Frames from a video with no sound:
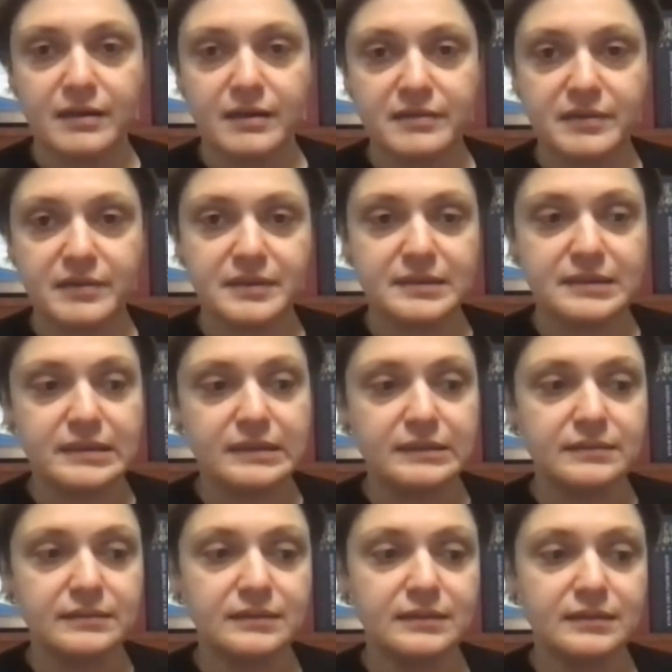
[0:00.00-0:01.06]
third
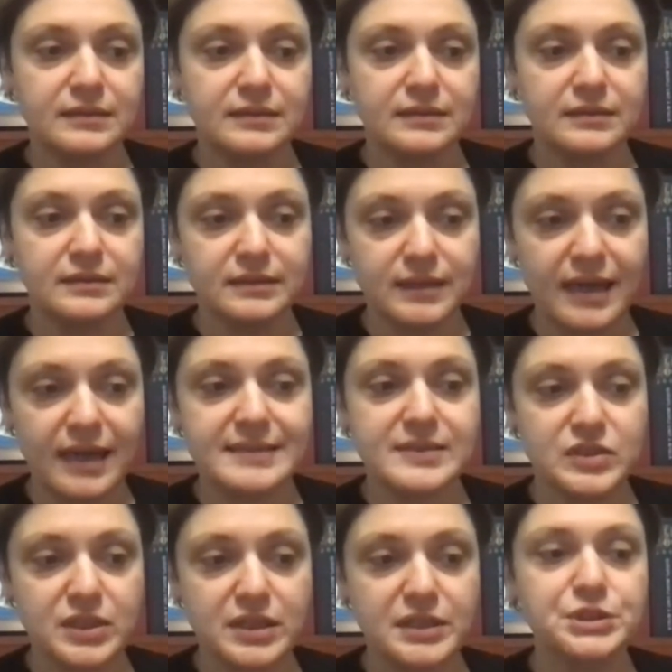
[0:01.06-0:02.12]
and the
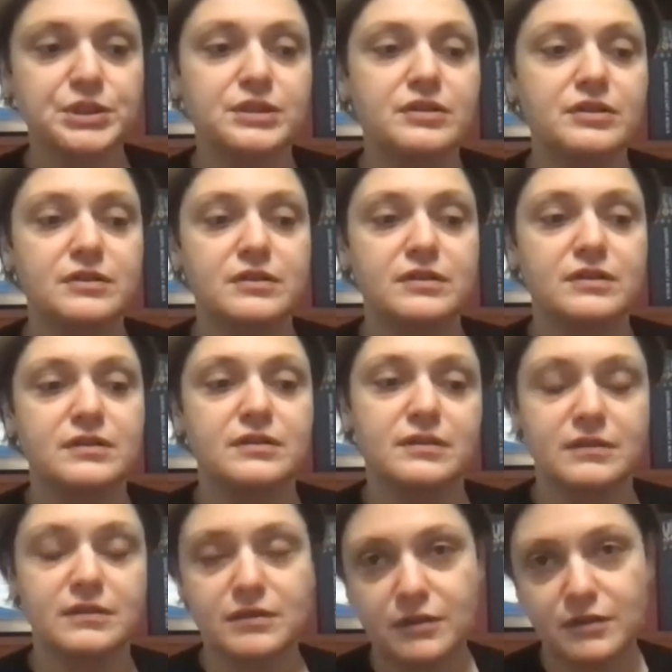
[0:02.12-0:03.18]
last session
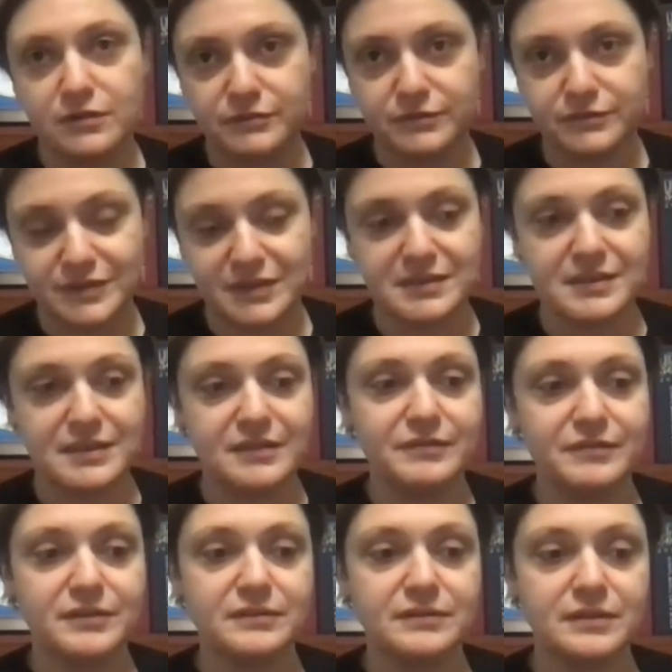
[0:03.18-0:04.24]
of this
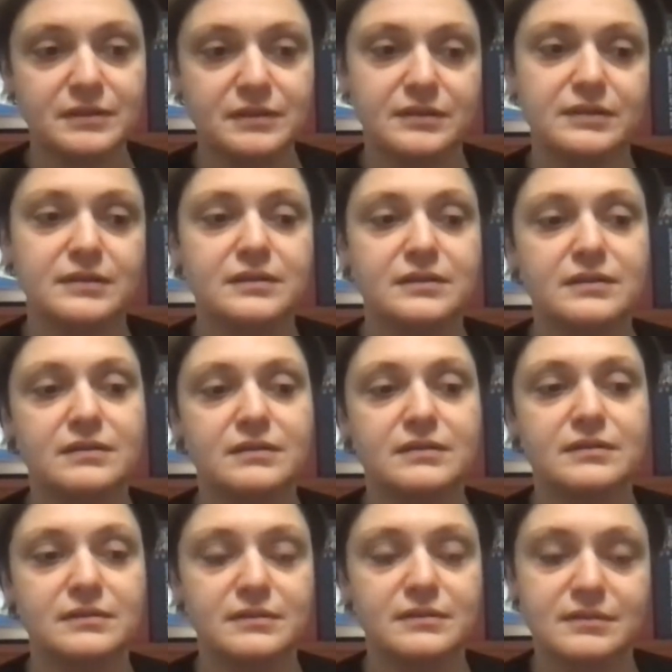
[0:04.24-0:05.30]
event
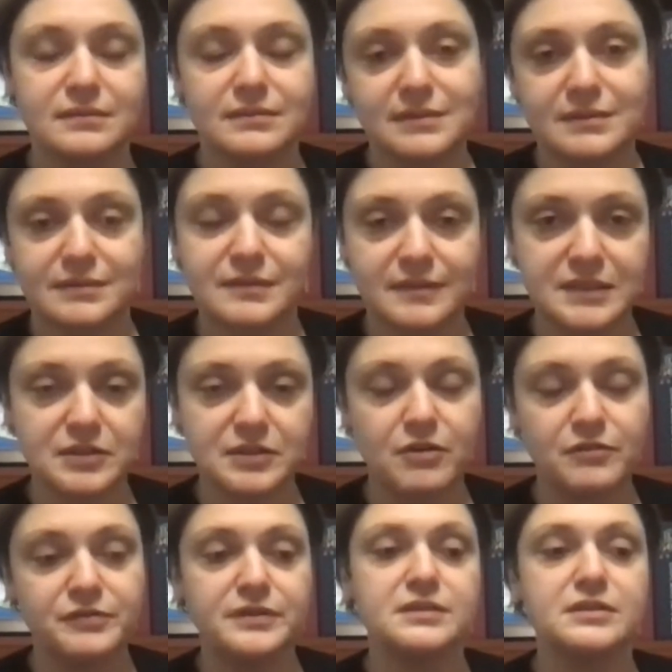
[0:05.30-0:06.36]
on this
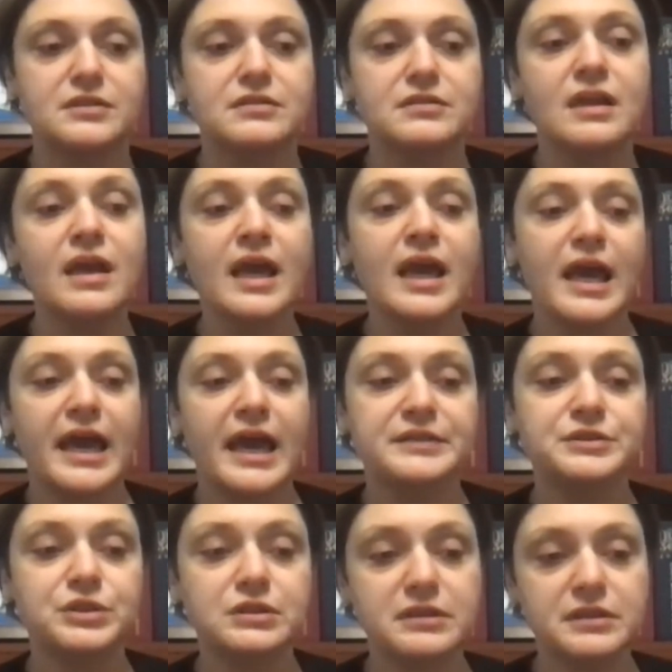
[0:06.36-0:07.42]
conference on
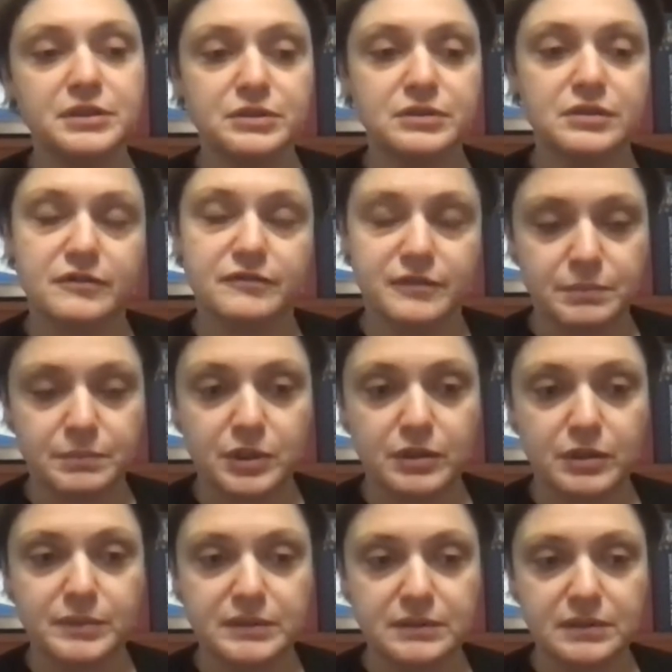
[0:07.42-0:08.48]
actual issues of
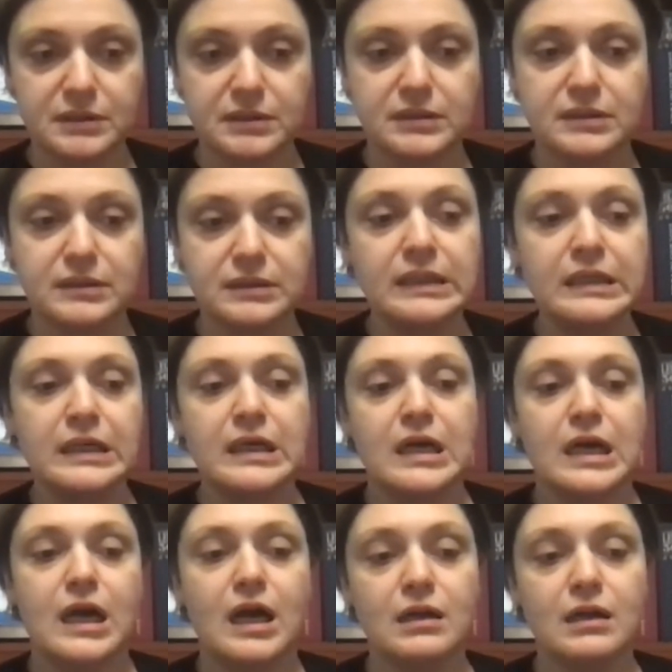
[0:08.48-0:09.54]
employment
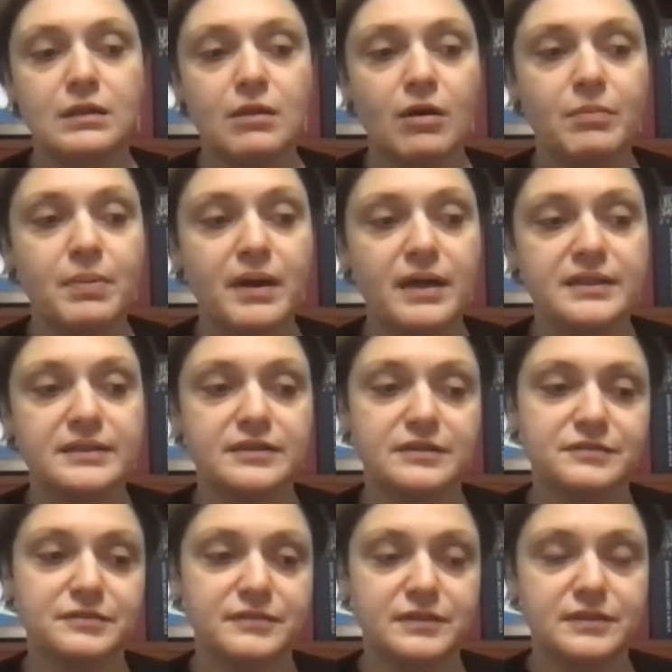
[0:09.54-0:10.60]
law. Part
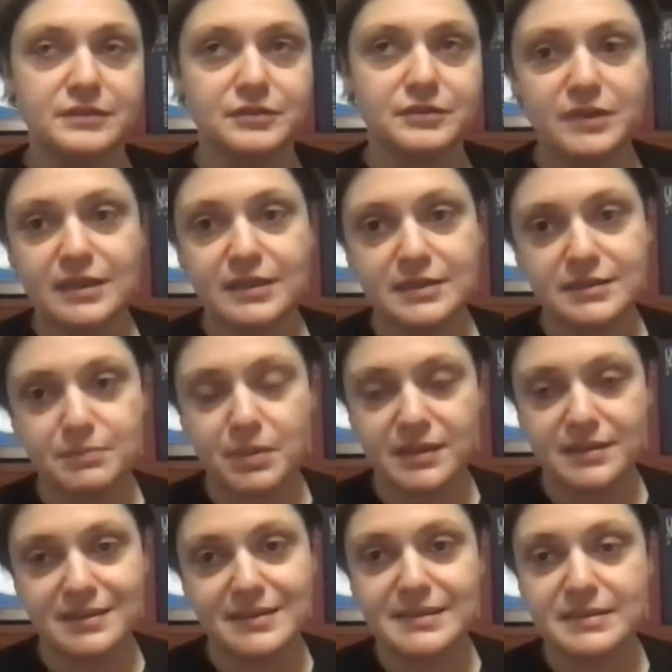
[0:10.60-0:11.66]
of today's
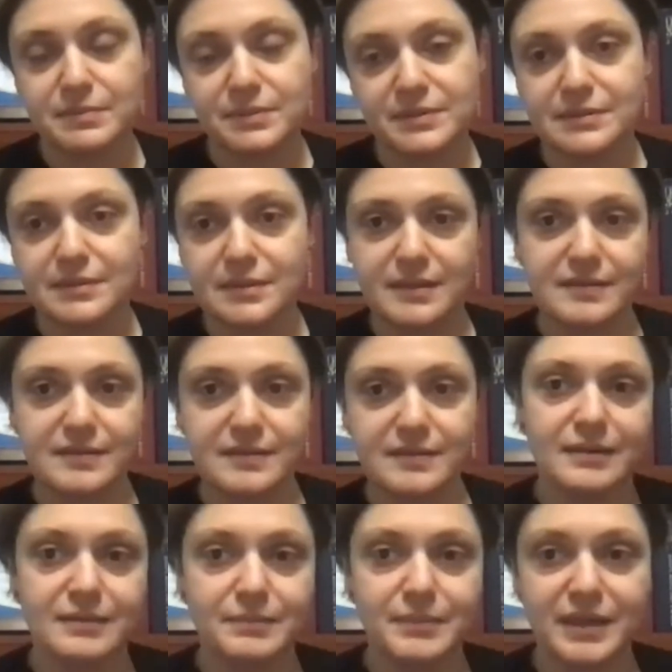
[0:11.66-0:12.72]
participant, I
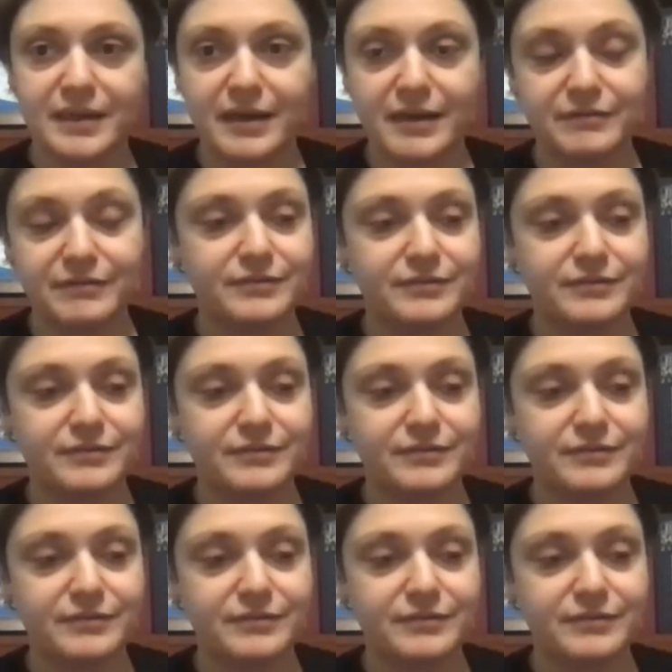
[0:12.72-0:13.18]
think, may have